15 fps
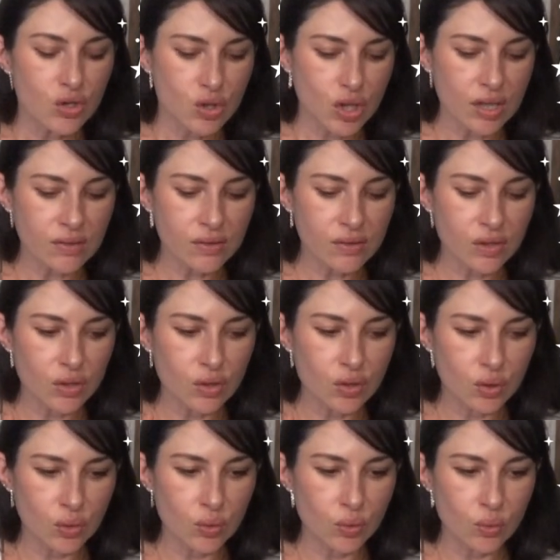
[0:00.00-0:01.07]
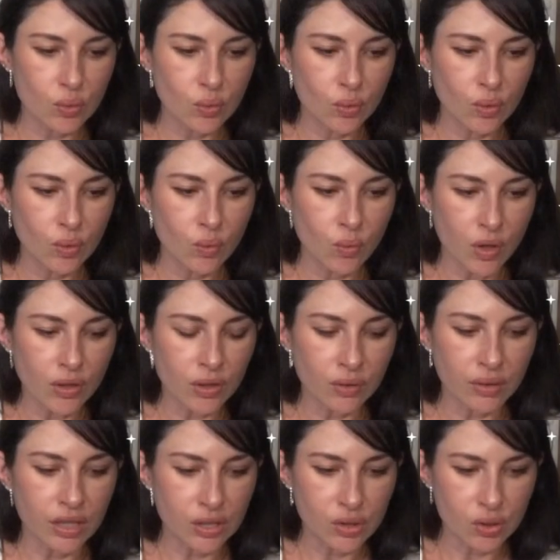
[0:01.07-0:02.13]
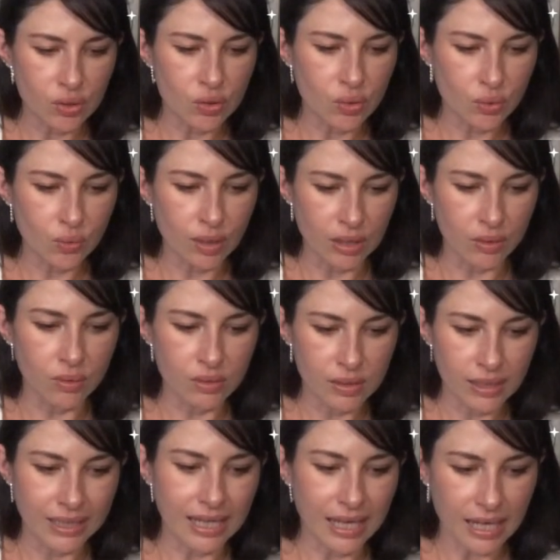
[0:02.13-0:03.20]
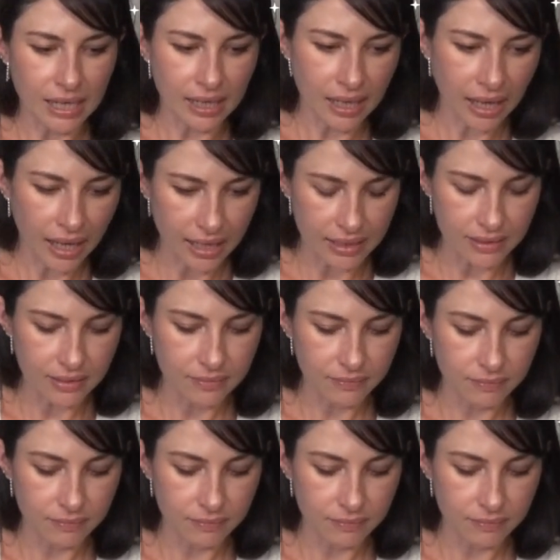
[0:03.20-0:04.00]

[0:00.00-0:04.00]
Just do what you need to do in order to get ahead.